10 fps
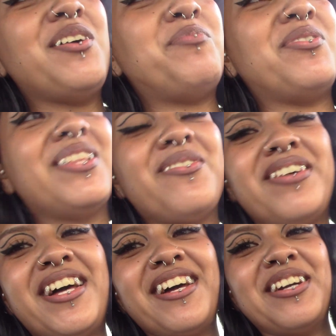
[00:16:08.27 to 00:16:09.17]
But what the
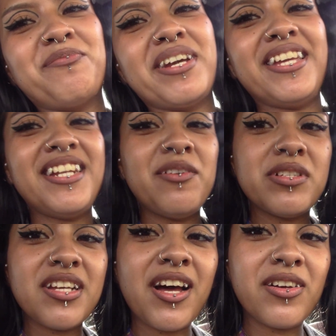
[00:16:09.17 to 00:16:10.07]
fuck? My yitty
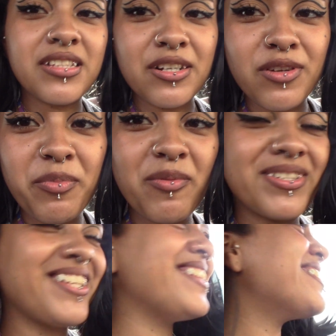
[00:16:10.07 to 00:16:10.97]
was out. That's what people
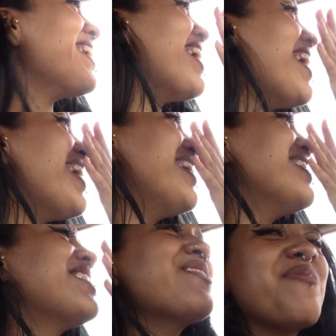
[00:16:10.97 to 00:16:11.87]
talk to.
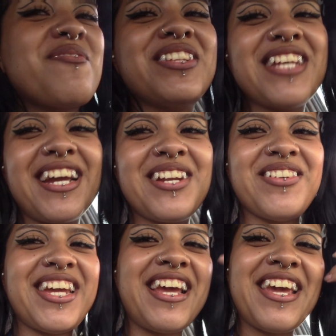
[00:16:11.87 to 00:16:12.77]
That's what people are talking to
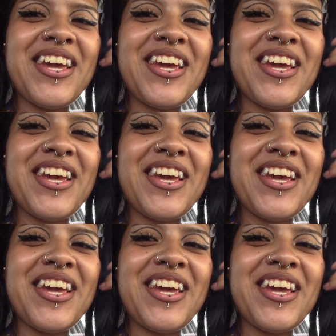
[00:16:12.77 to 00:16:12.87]
me. Ew.